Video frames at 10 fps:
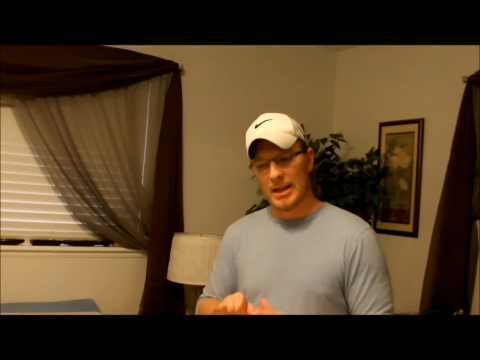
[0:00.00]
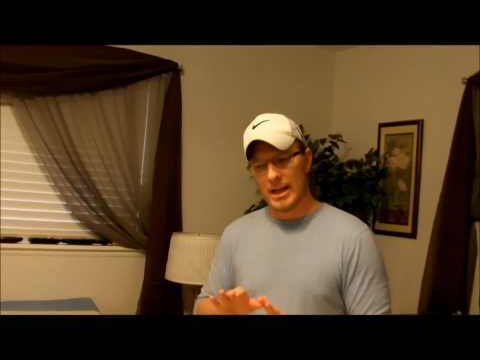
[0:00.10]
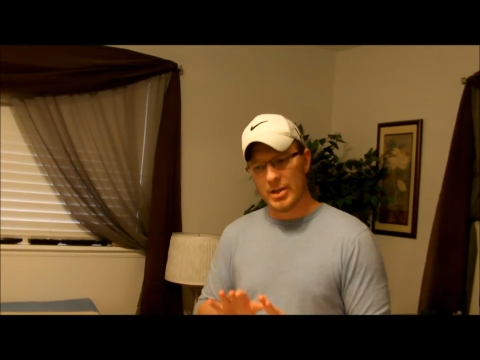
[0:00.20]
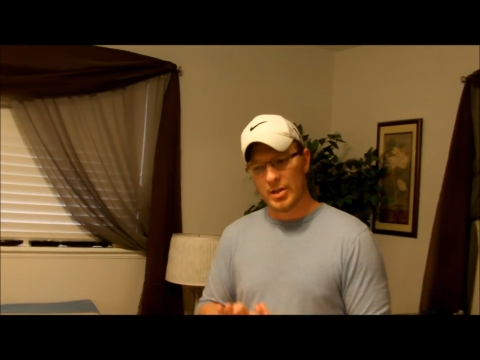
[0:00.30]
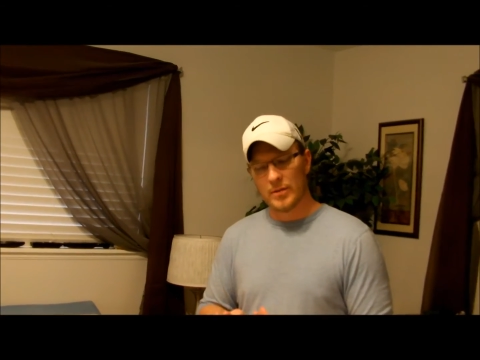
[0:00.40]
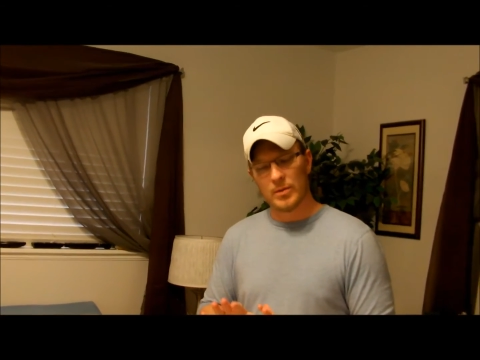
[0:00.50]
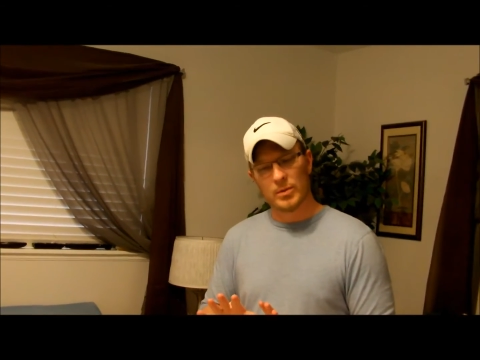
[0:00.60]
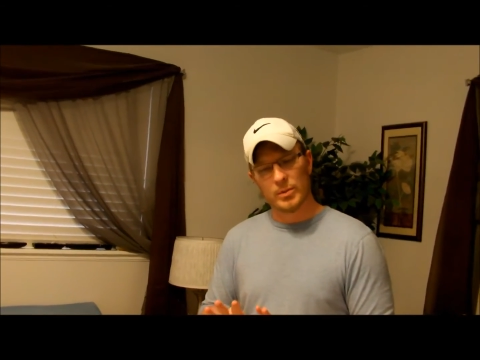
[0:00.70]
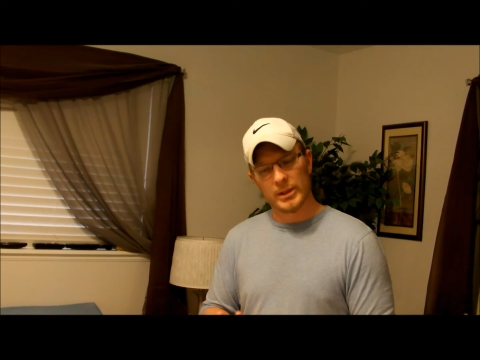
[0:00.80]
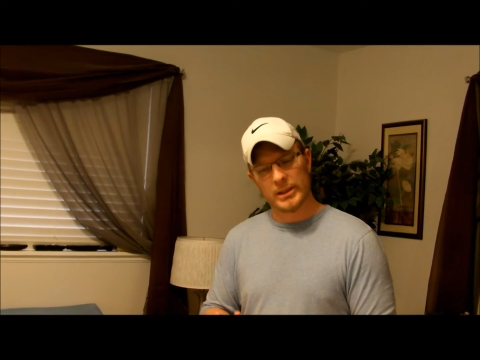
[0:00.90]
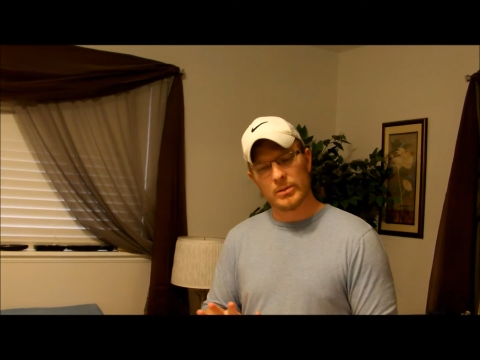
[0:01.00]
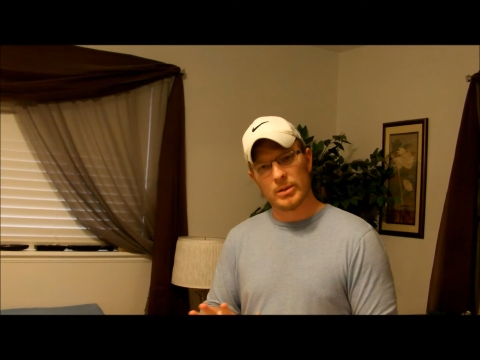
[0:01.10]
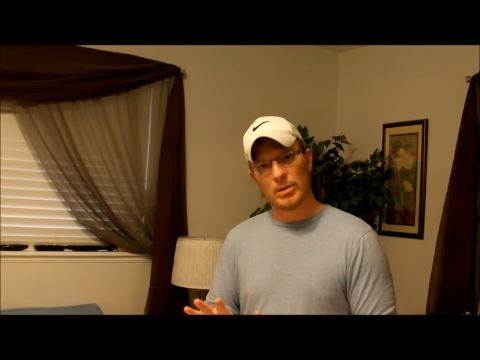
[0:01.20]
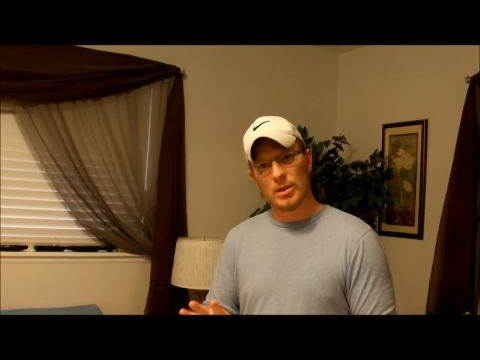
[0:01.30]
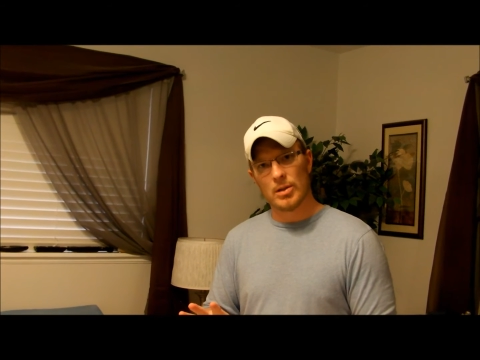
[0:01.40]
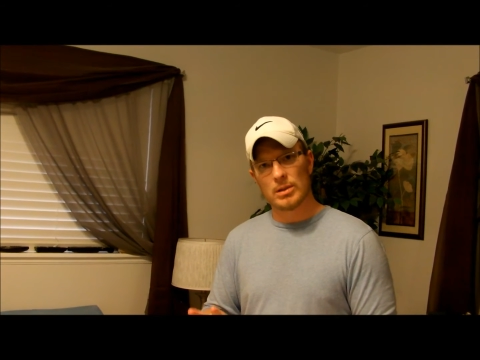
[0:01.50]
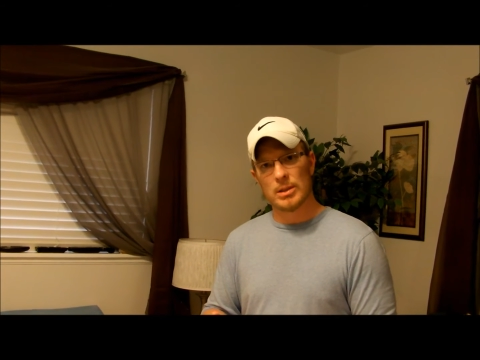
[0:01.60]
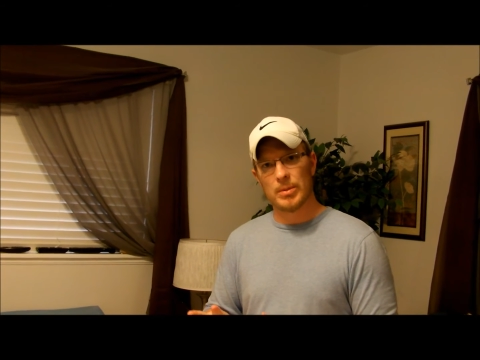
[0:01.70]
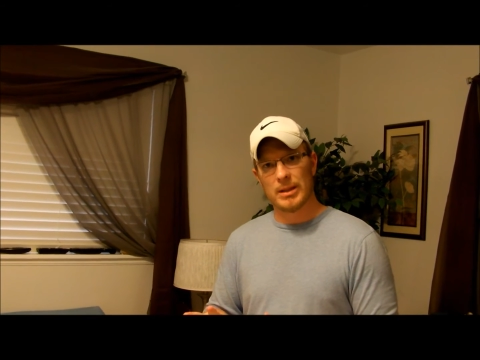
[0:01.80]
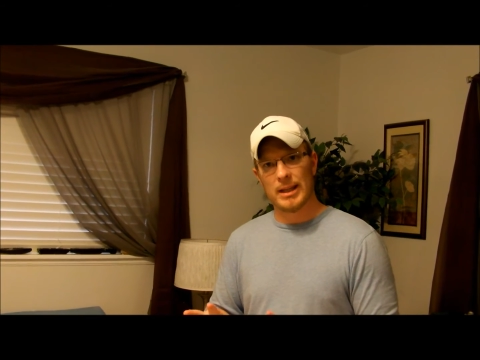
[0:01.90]
I shuffled real
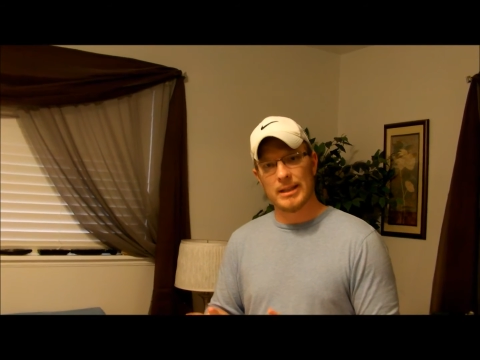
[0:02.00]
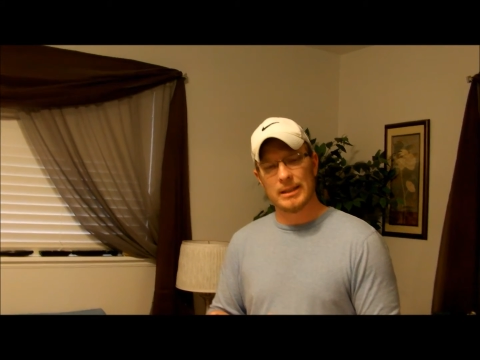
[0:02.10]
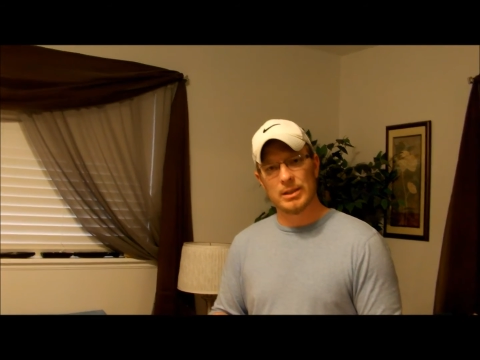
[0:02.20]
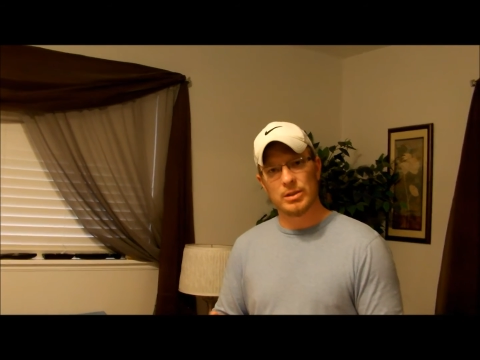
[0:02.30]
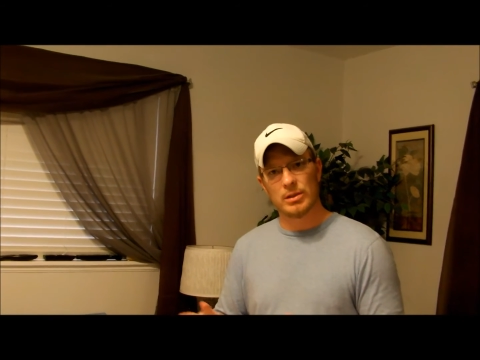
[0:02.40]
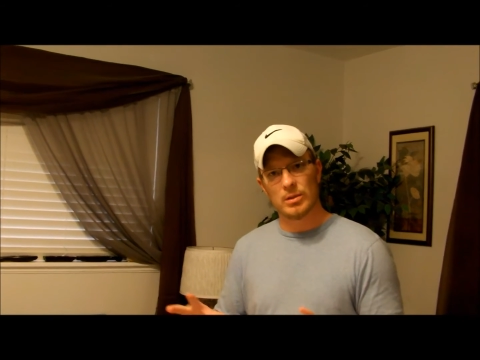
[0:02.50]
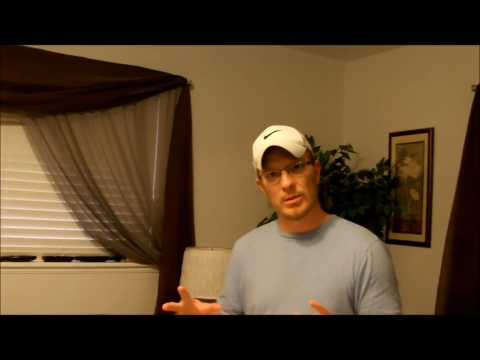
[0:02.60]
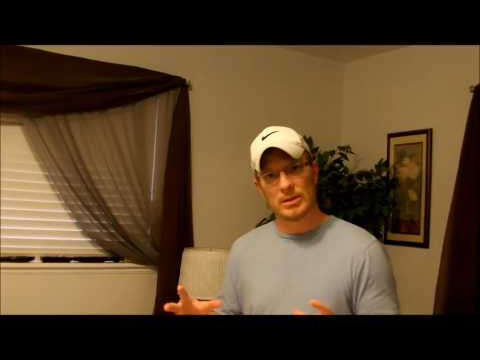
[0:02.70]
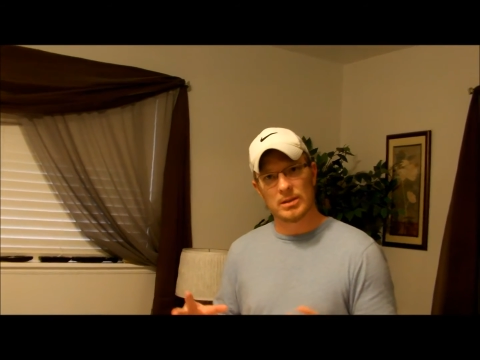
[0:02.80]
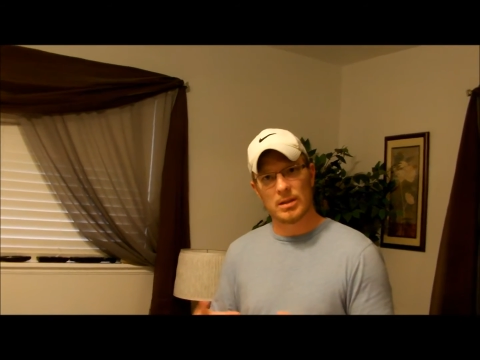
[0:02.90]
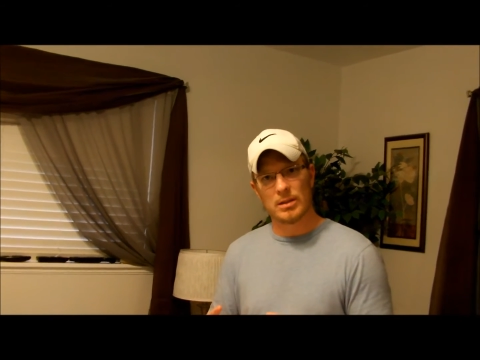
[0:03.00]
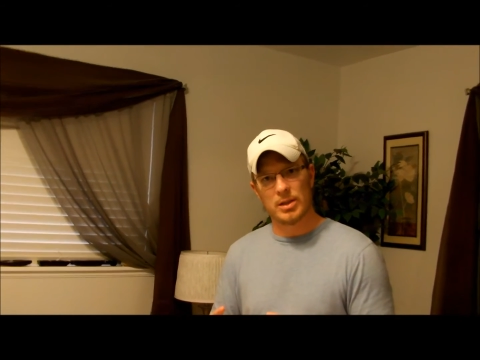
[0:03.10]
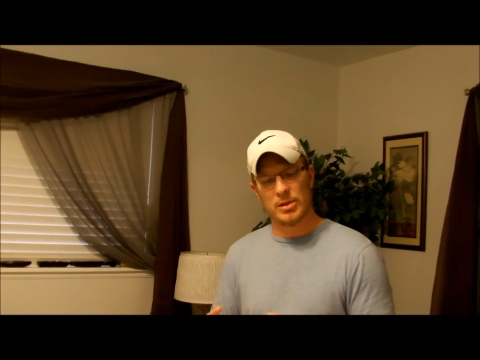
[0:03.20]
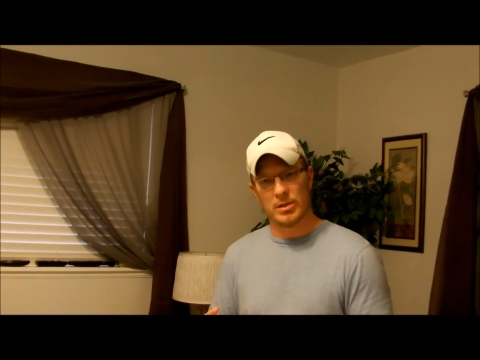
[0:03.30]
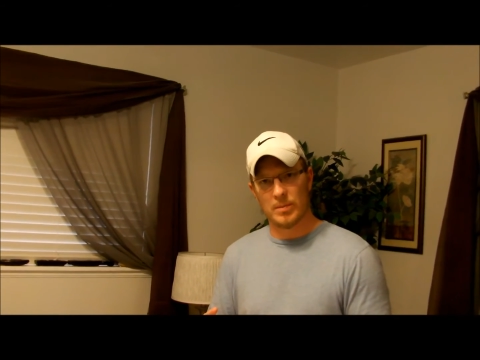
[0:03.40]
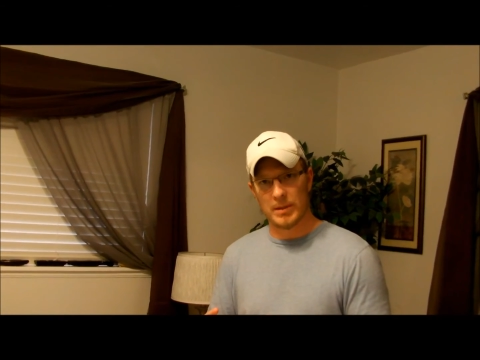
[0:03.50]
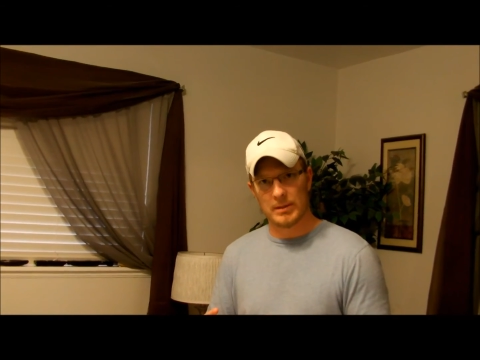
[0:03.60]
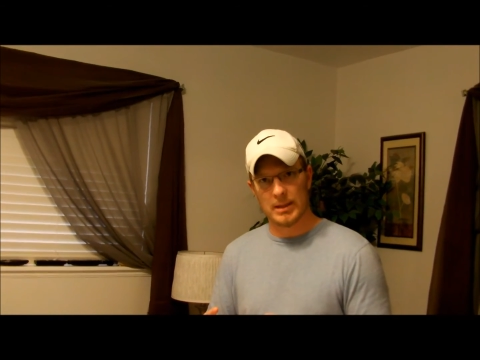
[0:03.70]
closely, but the idea is you don't want scar tissue to build